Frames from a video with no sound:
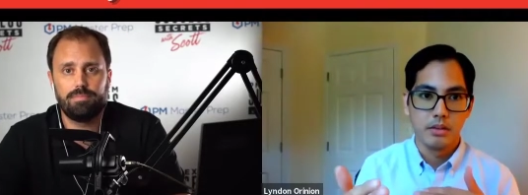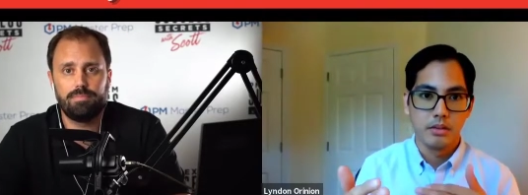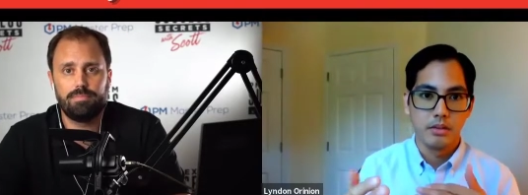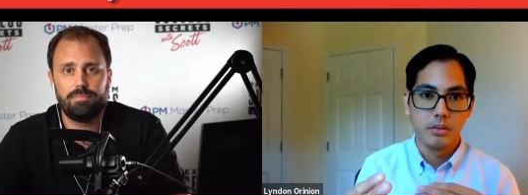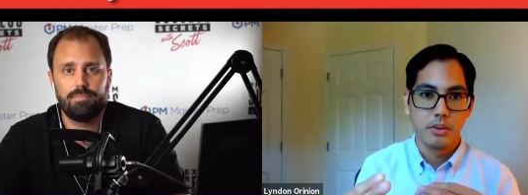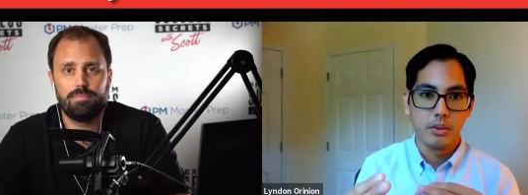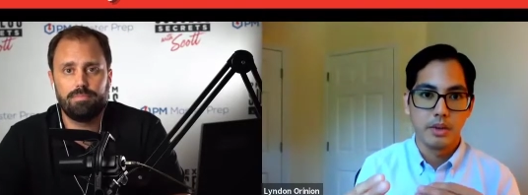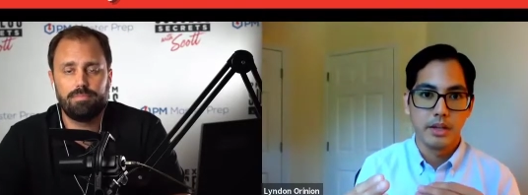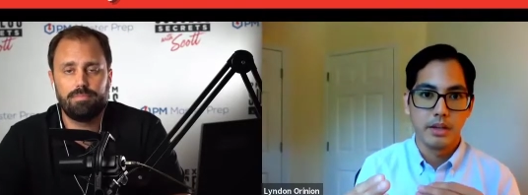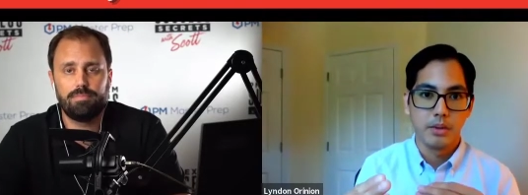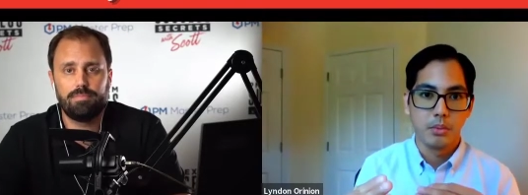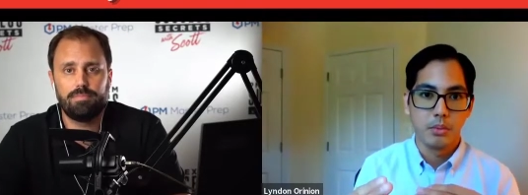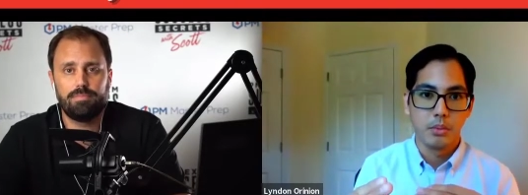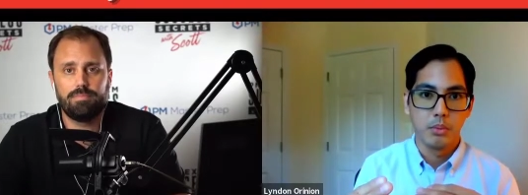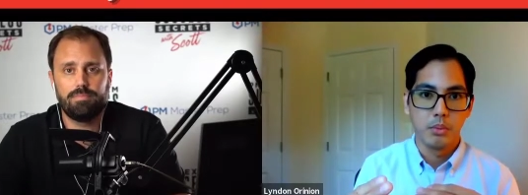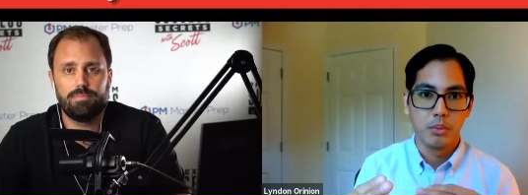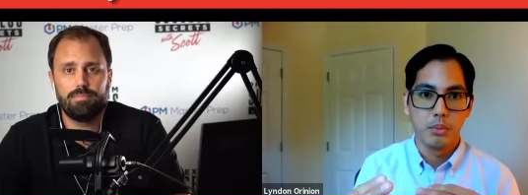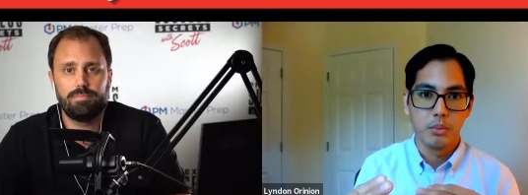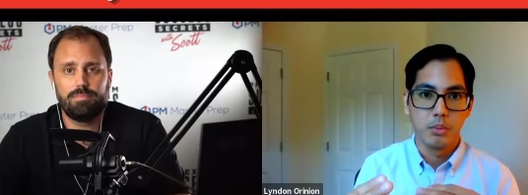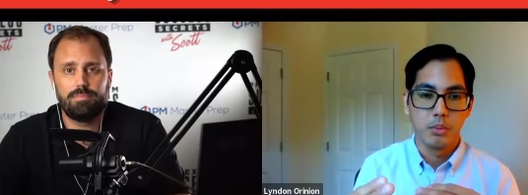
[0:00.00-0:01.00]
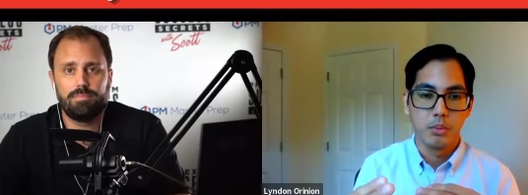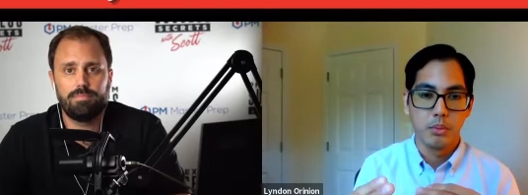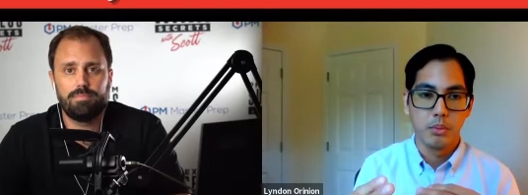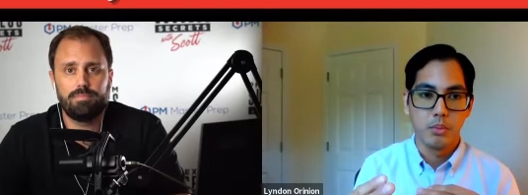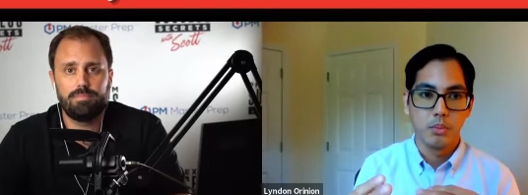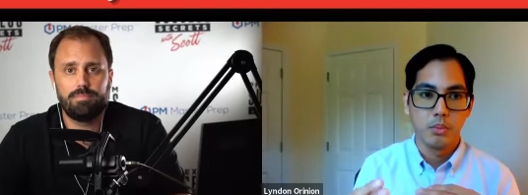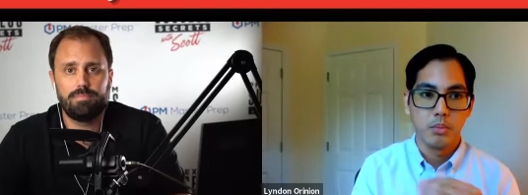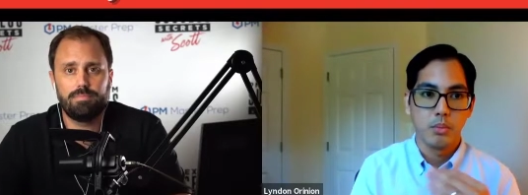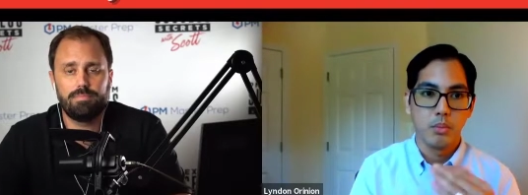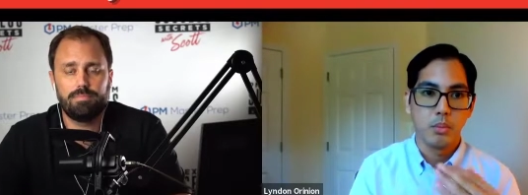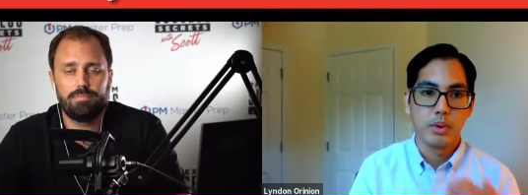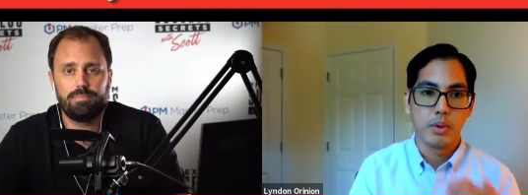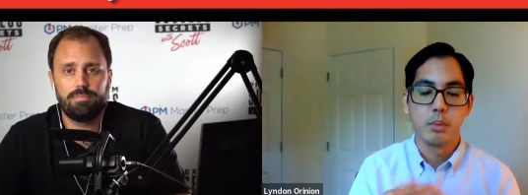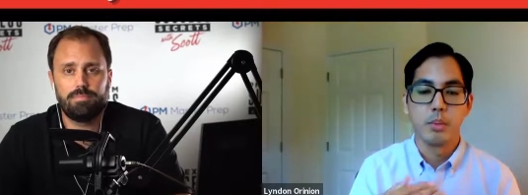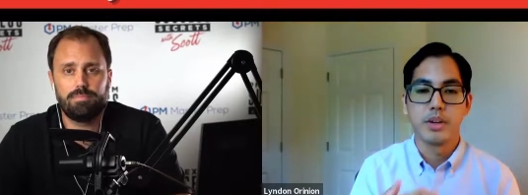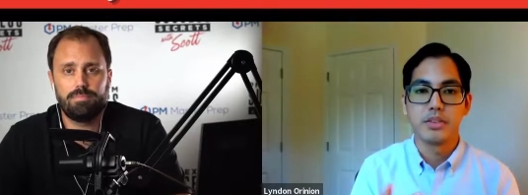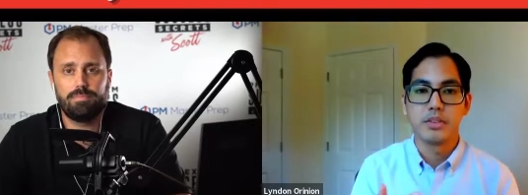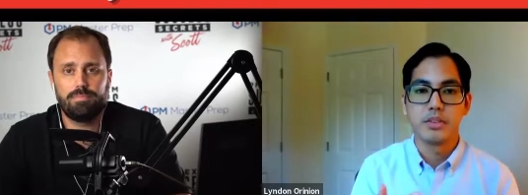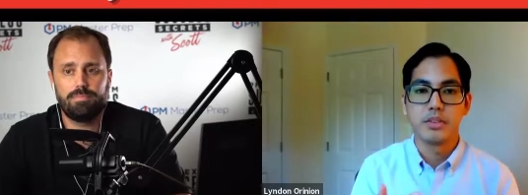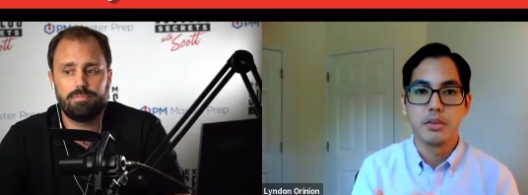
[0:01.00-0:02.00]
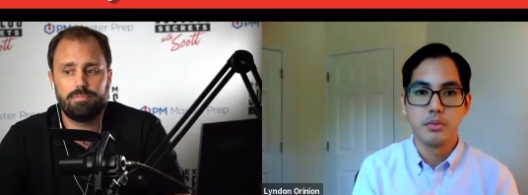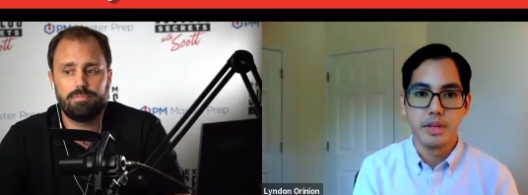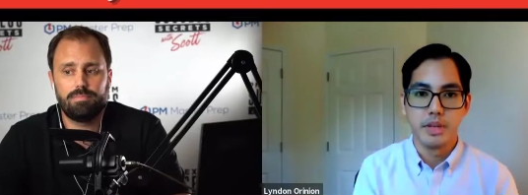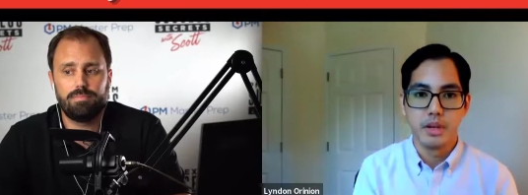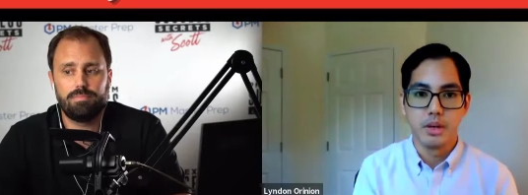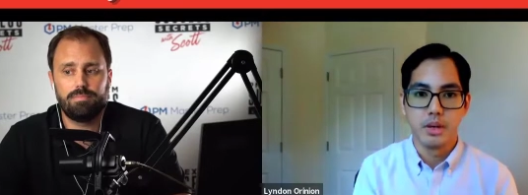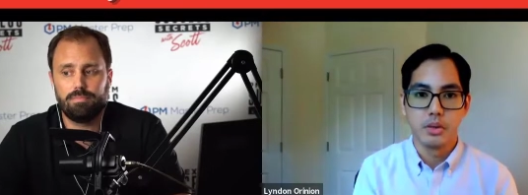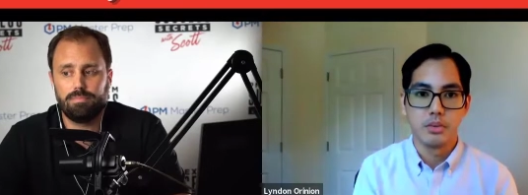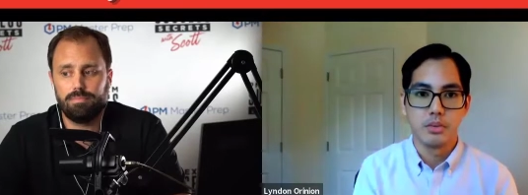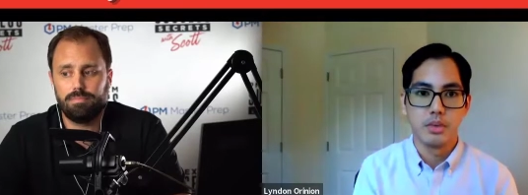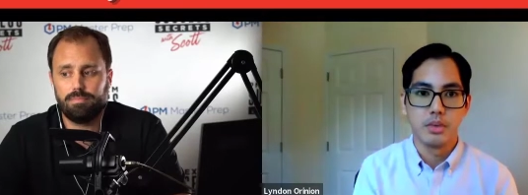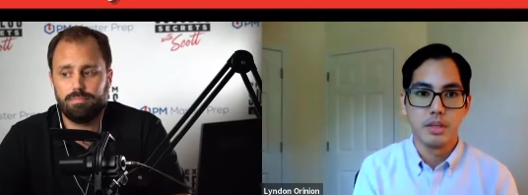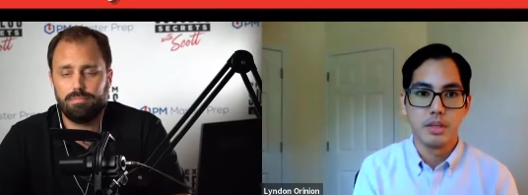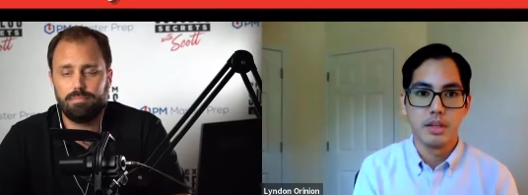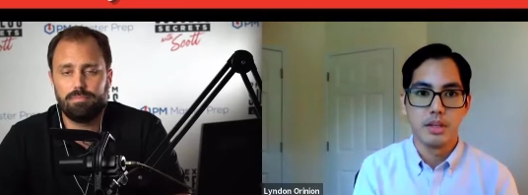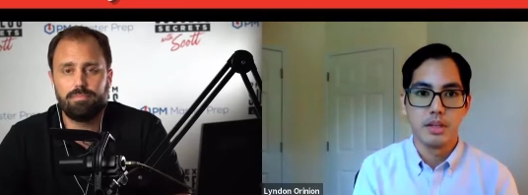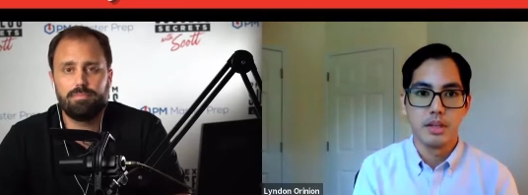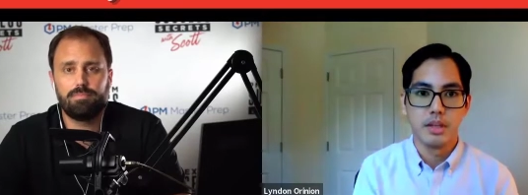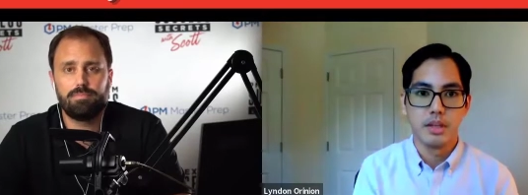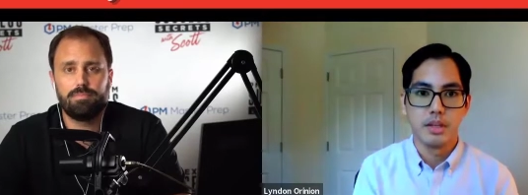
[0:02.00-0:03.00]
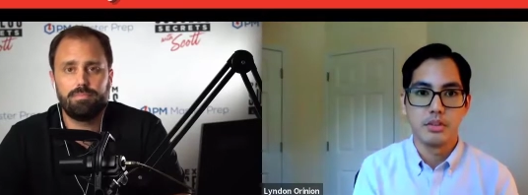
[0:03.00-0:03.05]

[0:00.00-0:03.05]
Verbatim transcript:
Speaker 1: when i when i watched the videos it